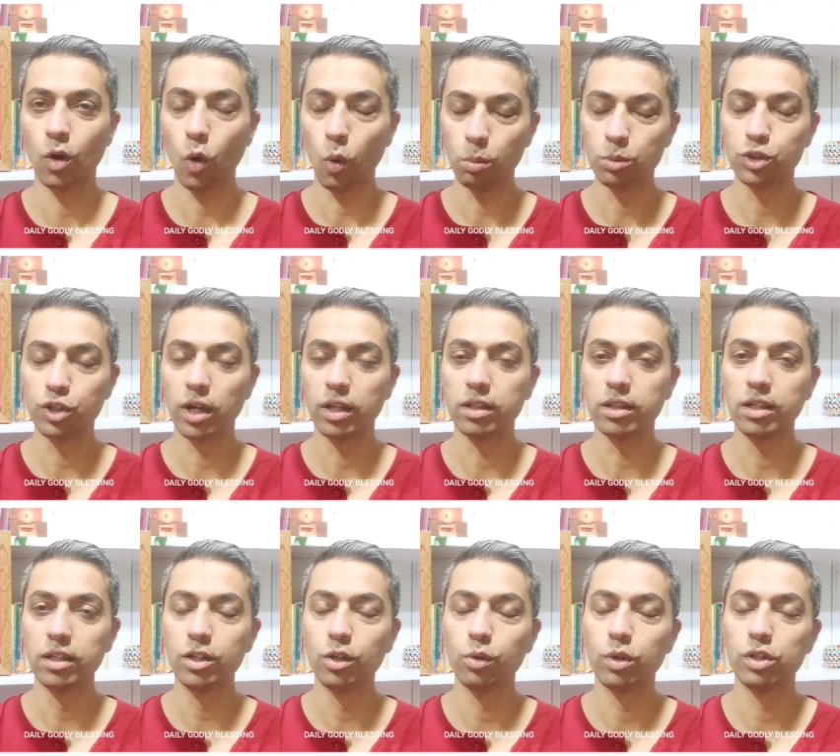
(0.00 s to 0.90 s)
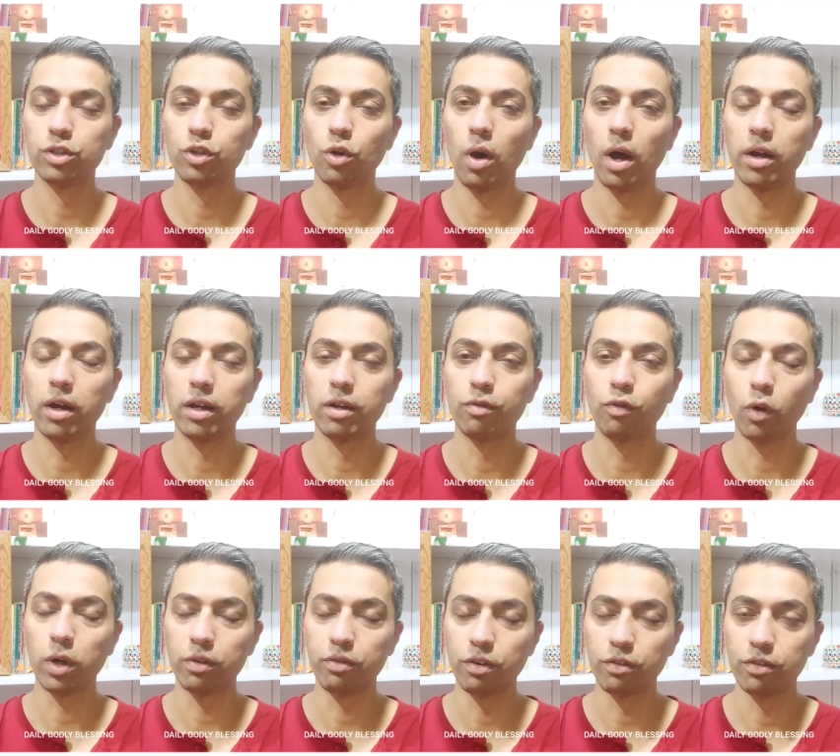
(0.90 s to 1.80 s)
Om Shanti. Today is your
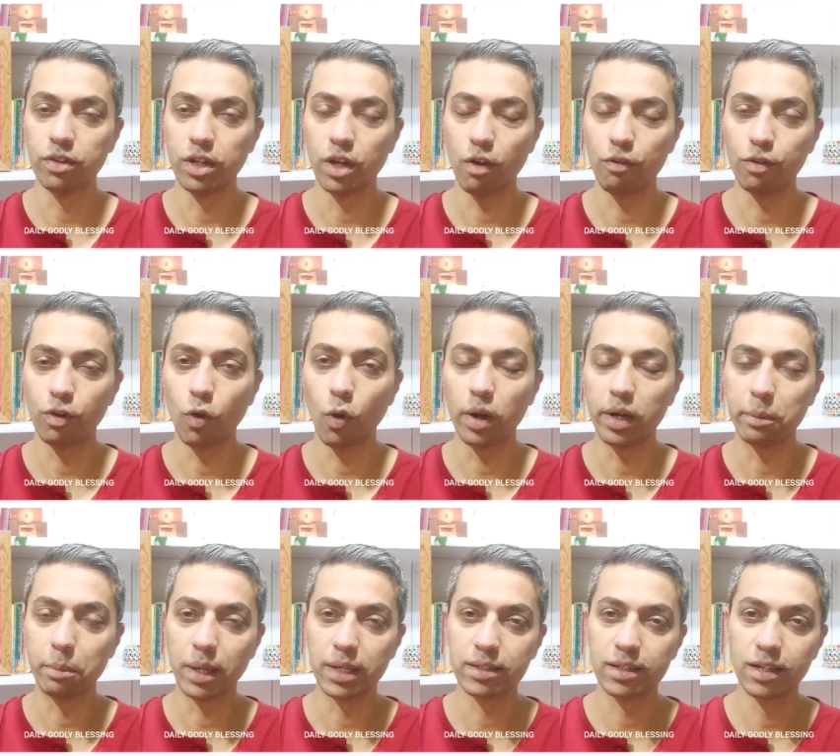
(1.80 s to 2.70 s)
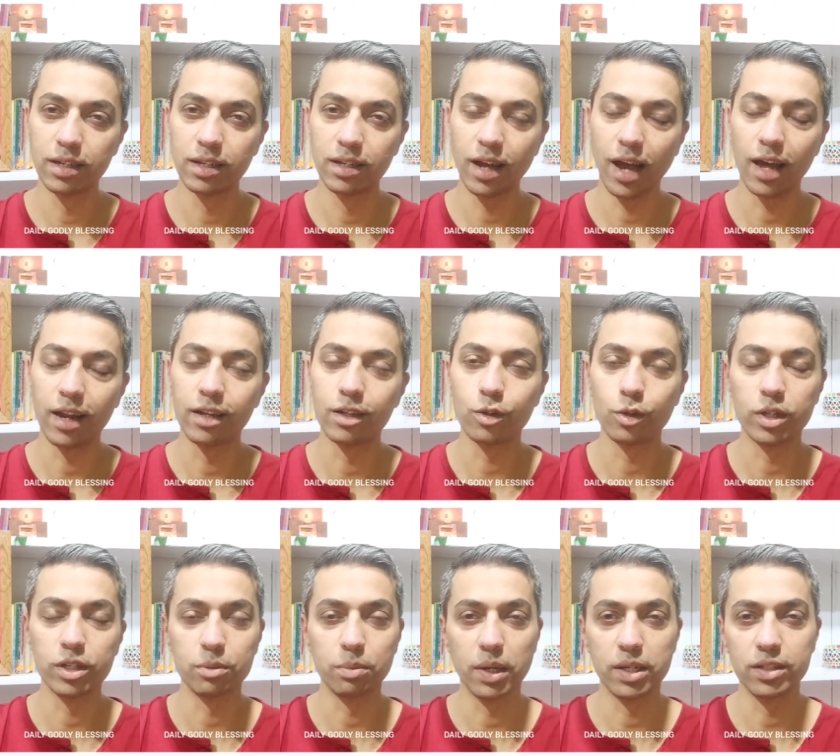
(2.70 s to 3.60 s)
145th day of your godly blessing, and in
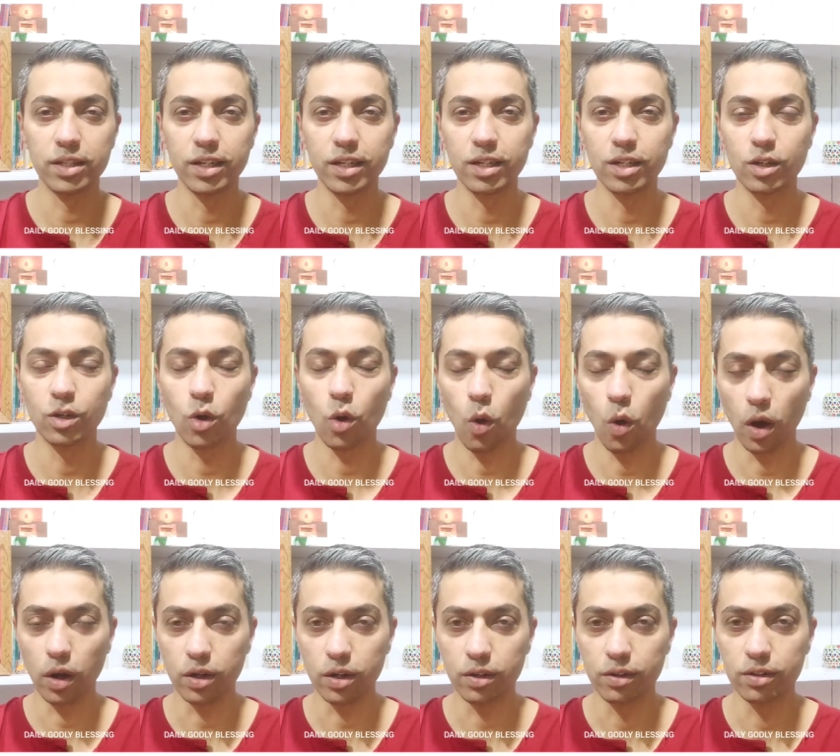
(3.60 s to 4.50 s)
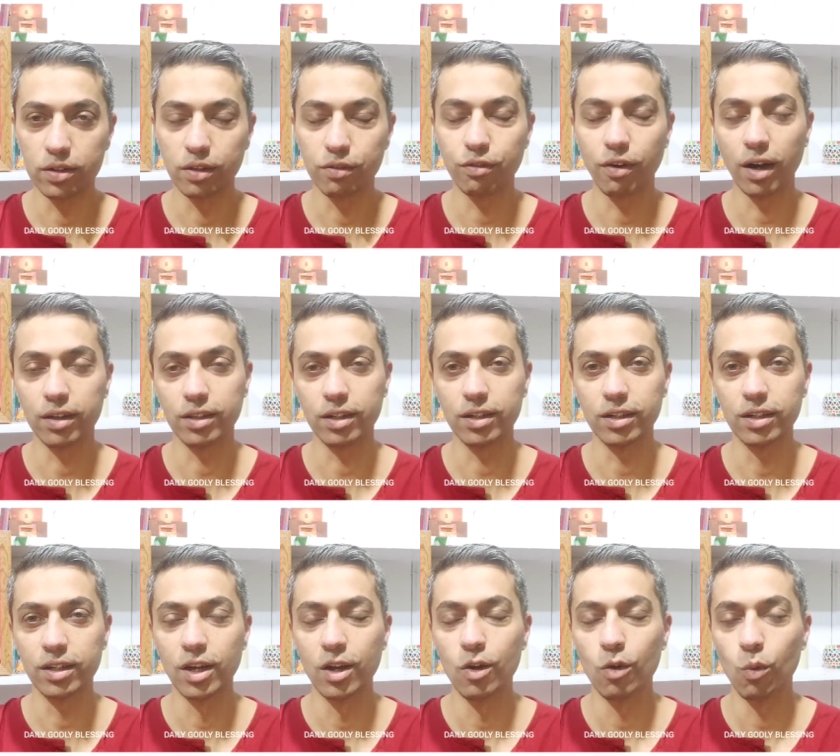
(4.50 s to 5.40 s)
today's blessing, God the
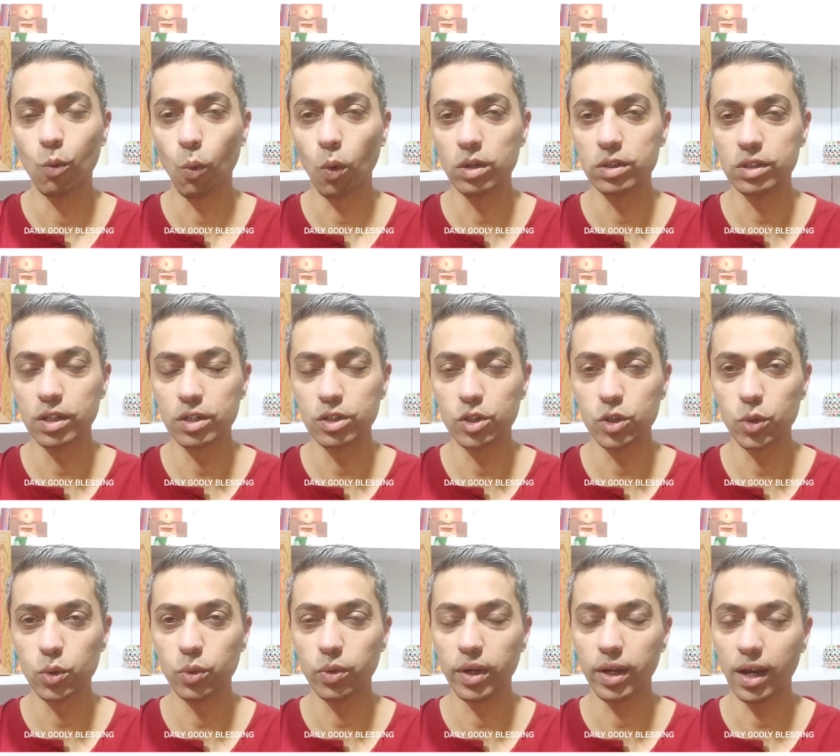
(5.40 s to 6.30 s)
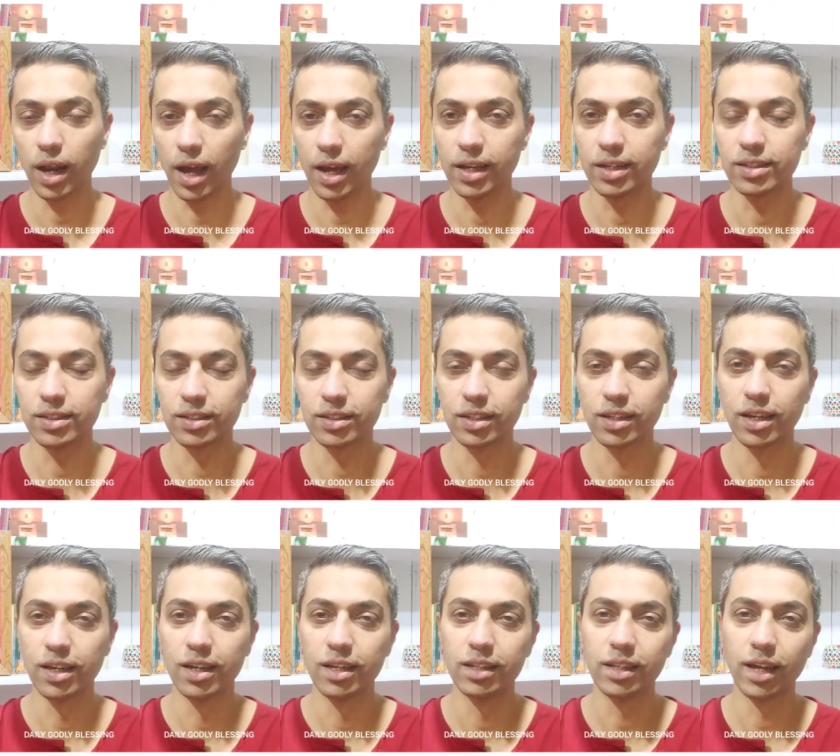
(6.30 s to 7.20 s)
Father wants us to realize
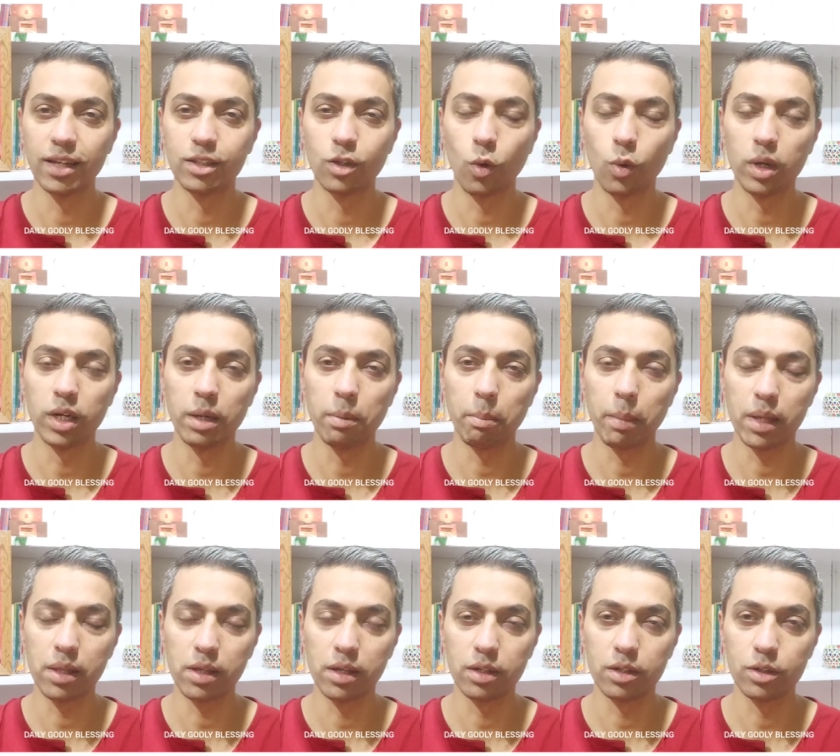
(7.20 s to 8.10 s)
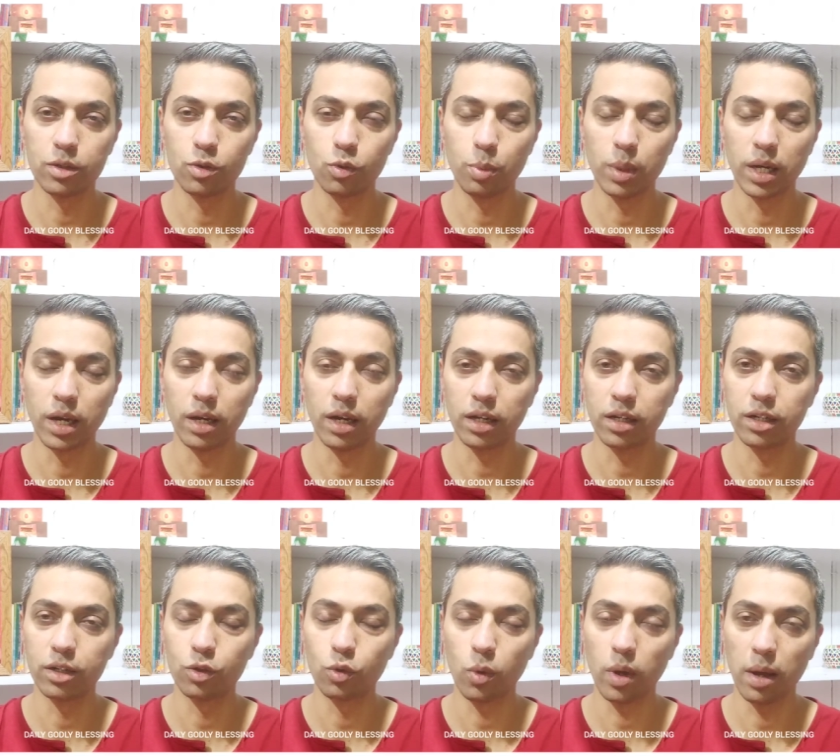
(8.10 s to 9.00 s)
that the only method to be
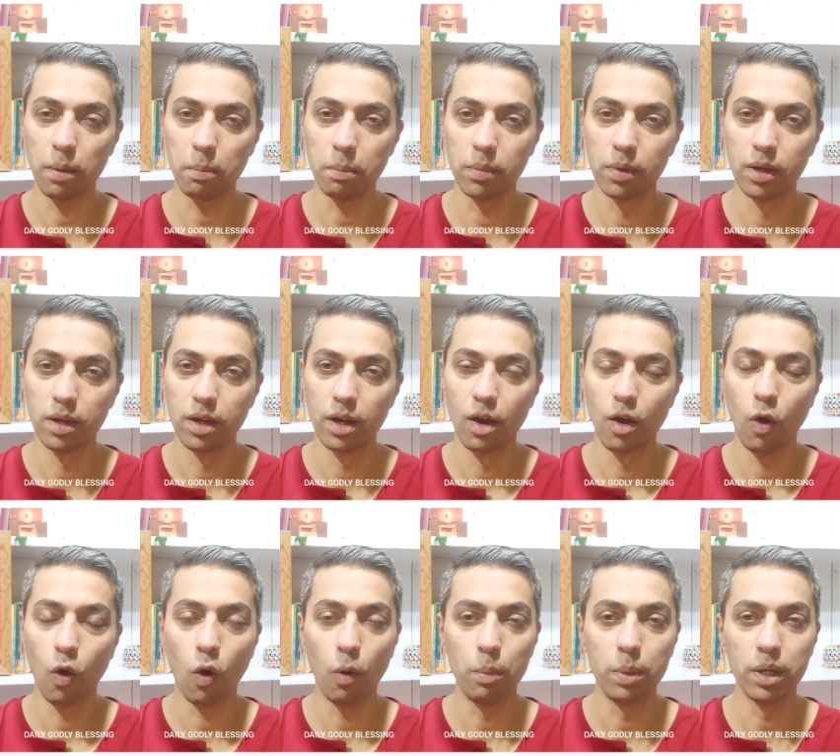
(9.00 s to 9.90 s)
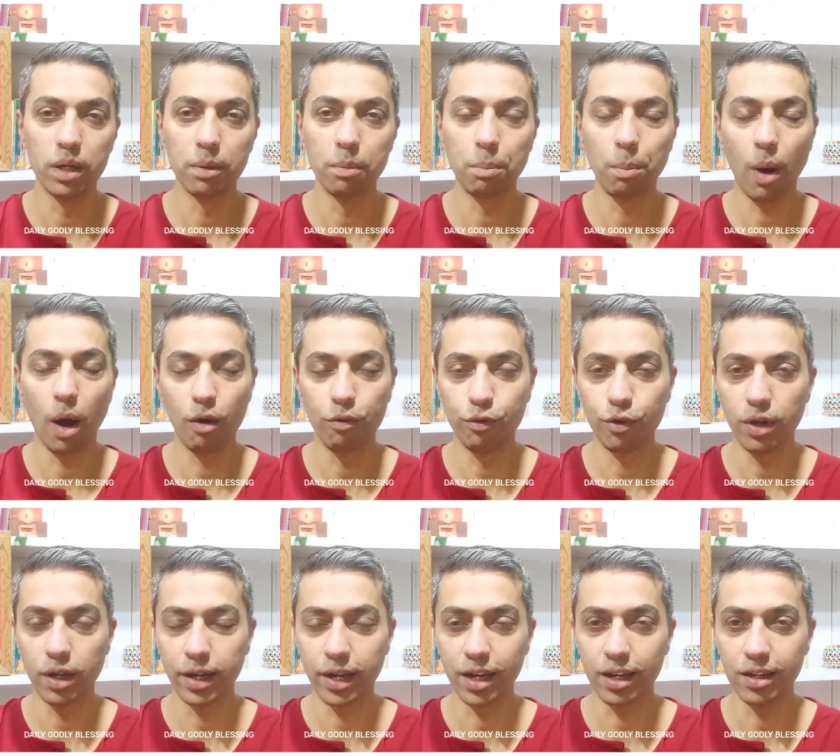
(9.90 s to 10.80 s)
connected to Him or be
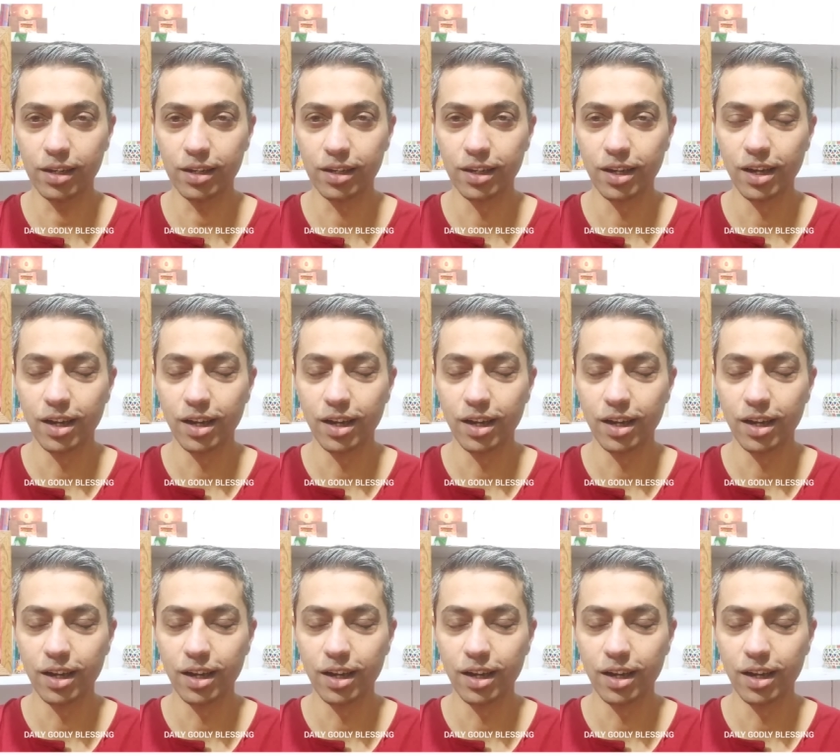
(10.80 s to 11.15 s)
powerful again